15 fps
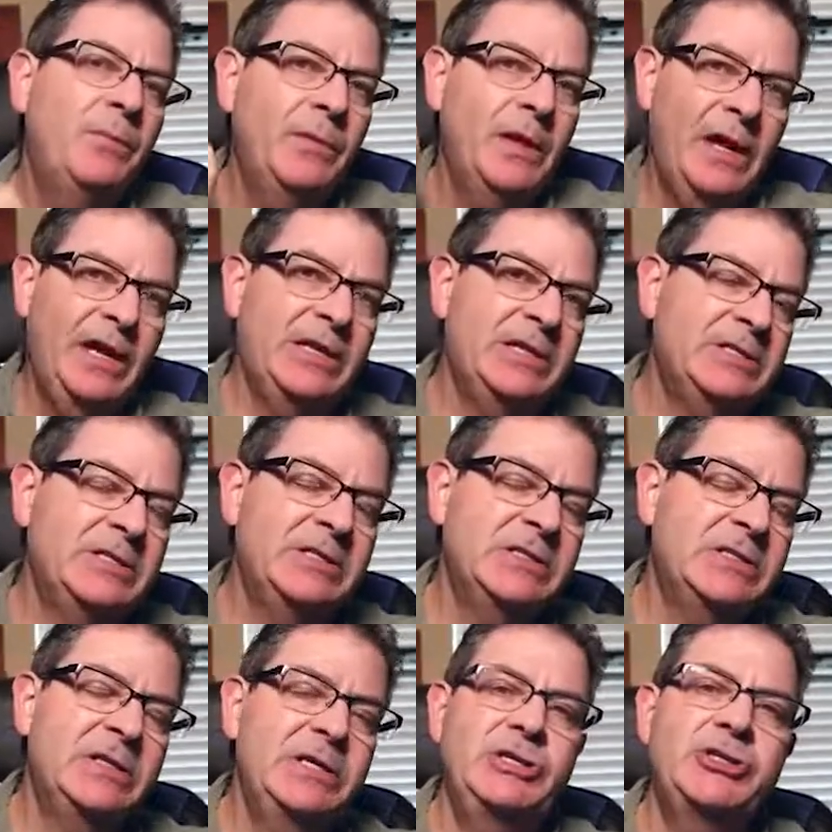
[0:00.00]
Hand it to the
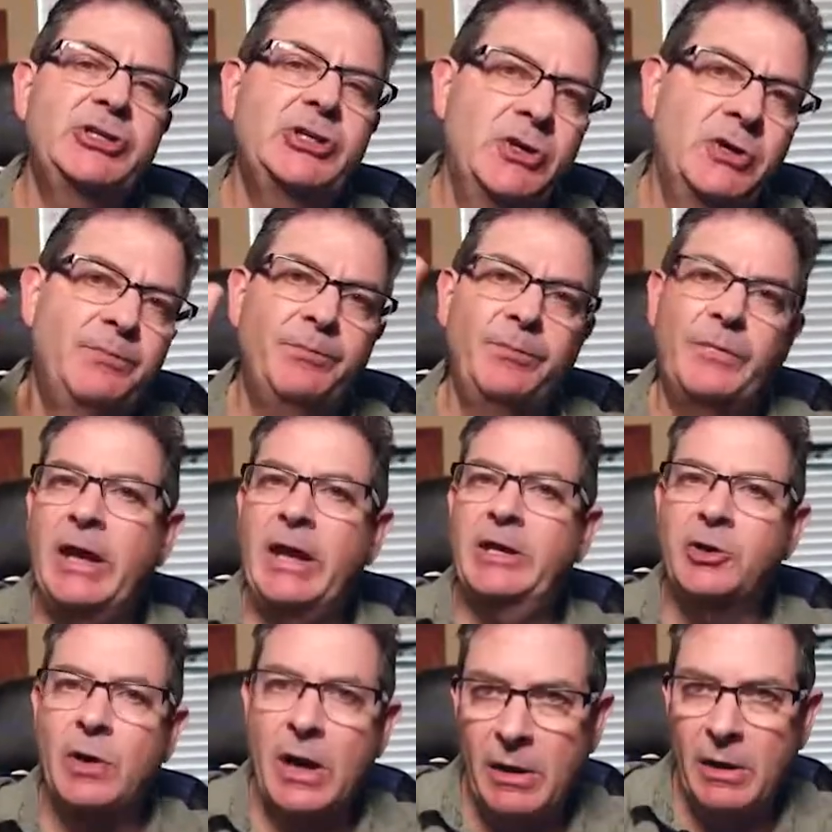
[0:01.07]
teacher, and
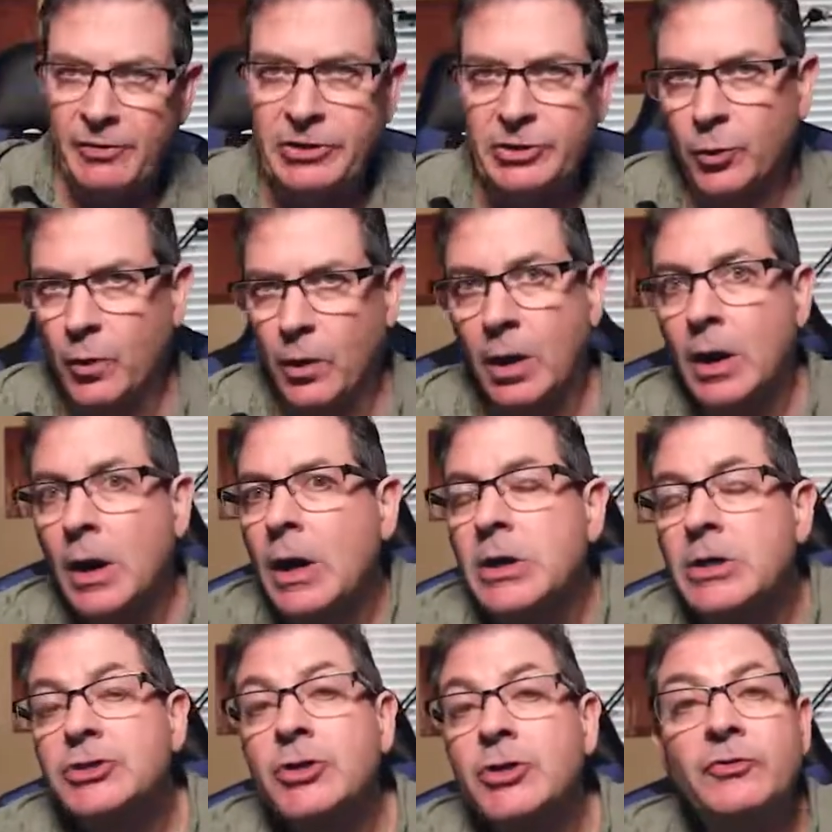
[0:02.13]
you're out the door.
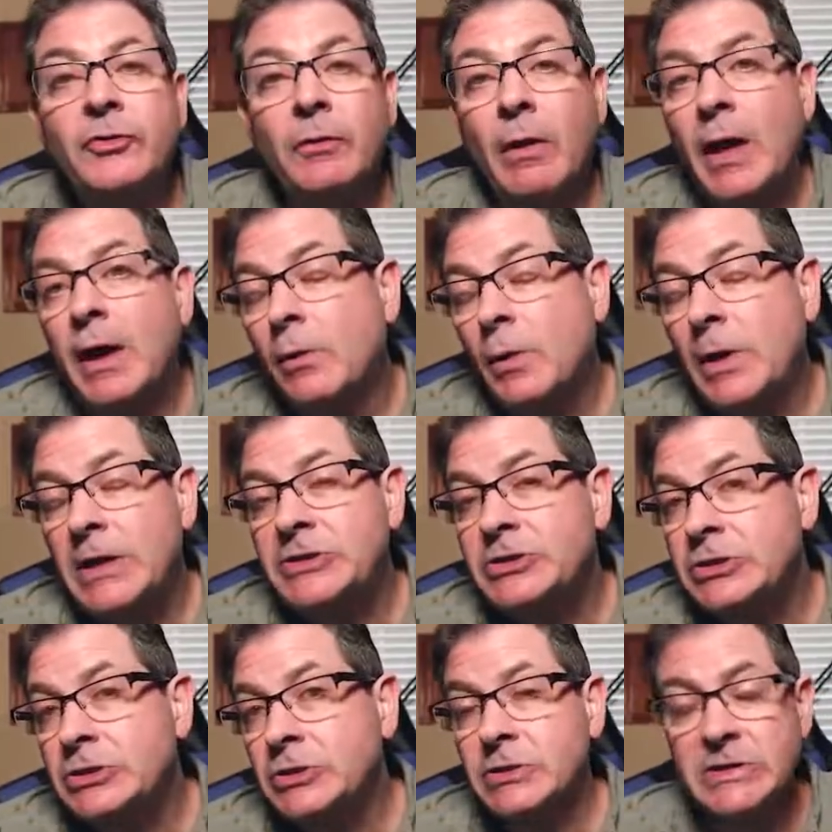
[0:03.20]
So there's a lot of ways to
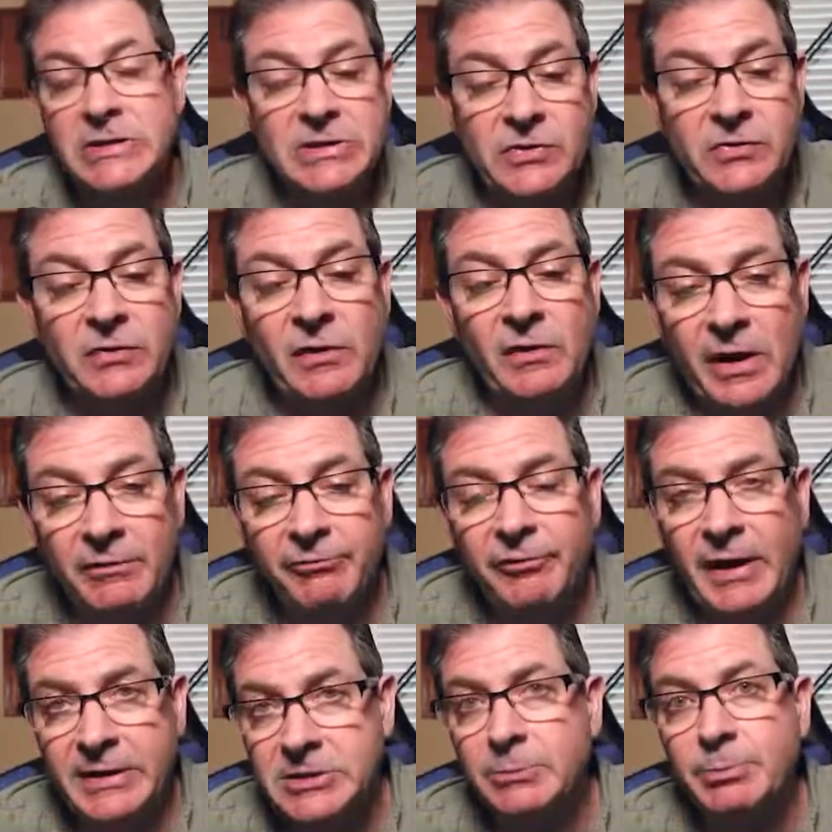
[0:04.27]
do this. There's a lot of
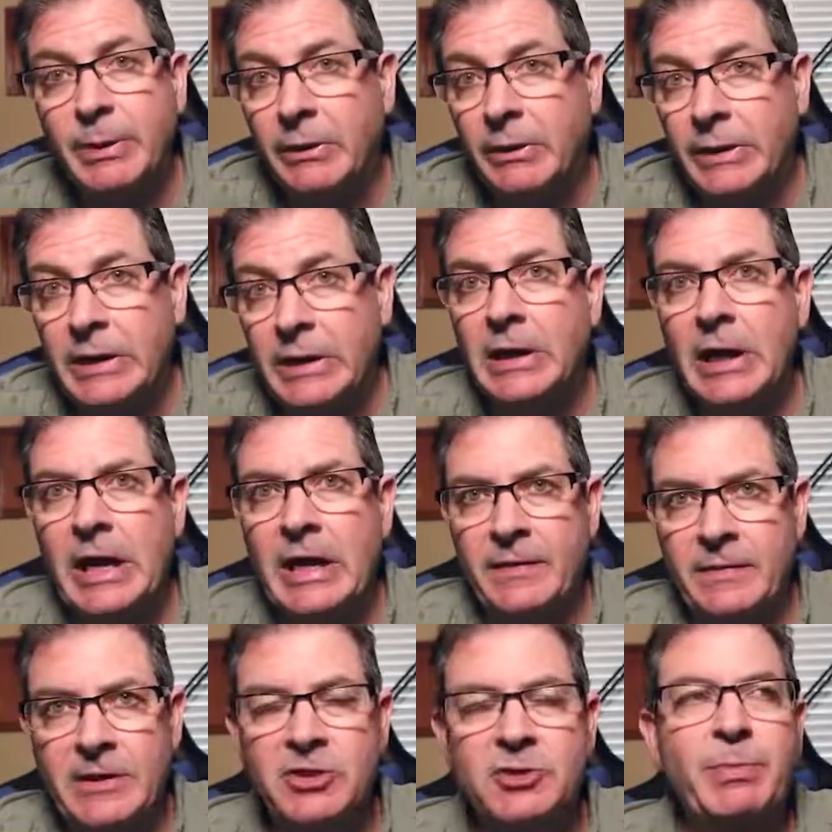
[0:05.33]
flexibility in
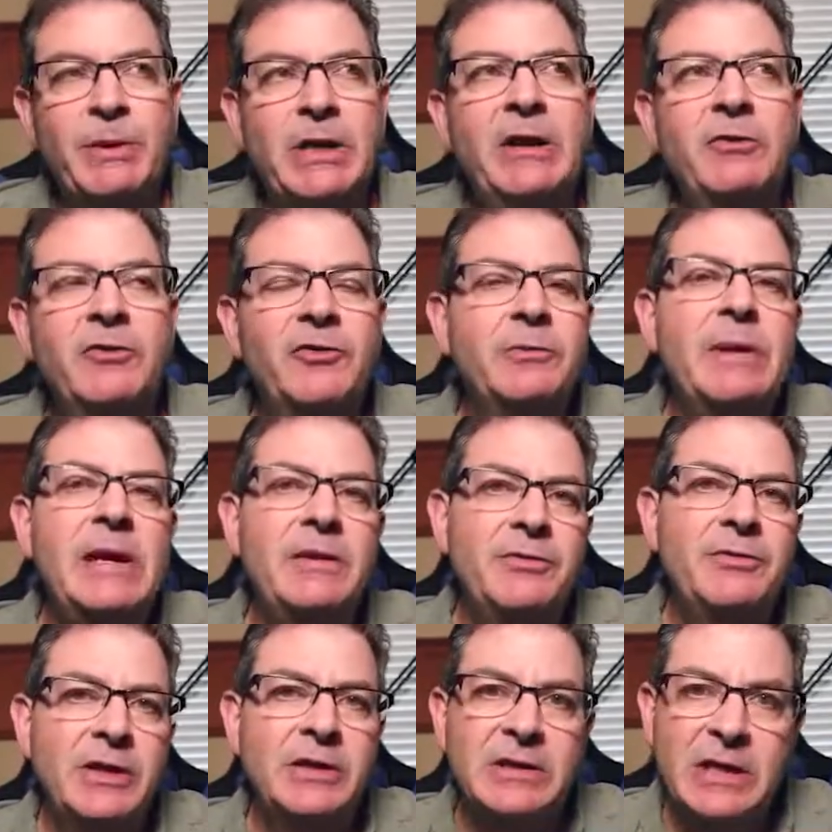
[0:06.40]
this, but here's the main
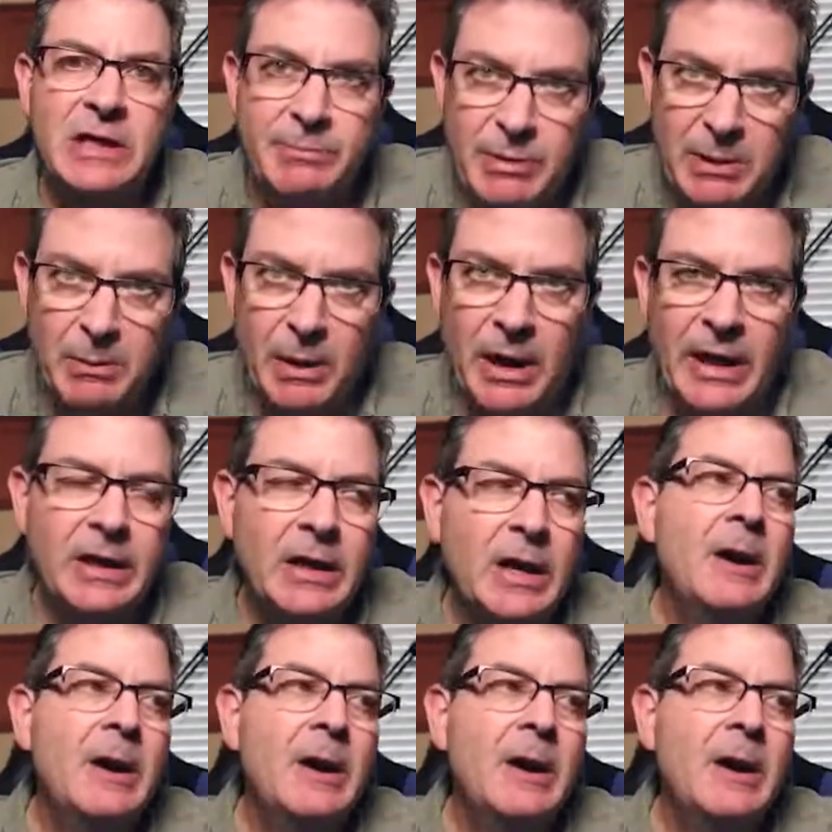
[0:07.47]
thing to keep in mind